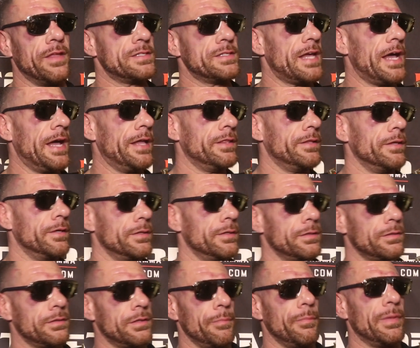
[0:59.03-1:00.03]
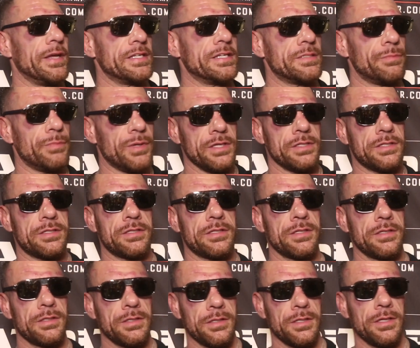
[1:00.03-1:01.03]
that's had the biggest piece
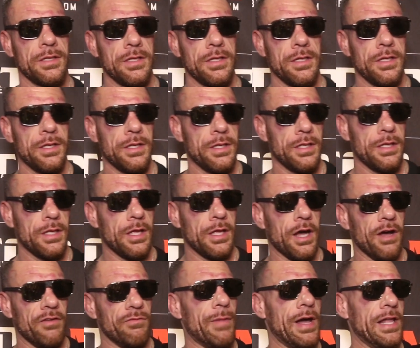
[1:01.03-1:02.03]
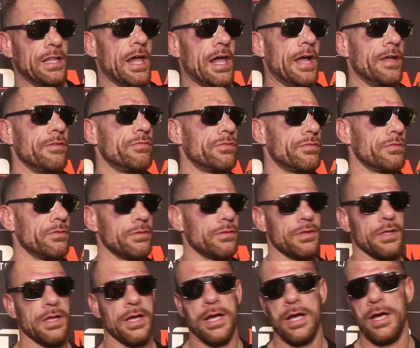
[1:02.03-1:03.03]
of my life
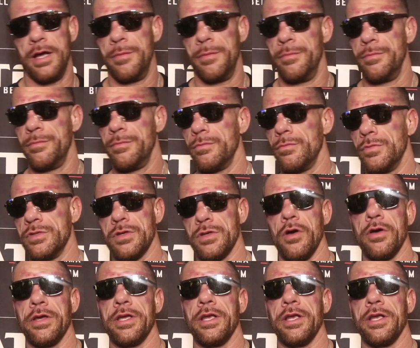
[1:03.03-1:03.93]
was all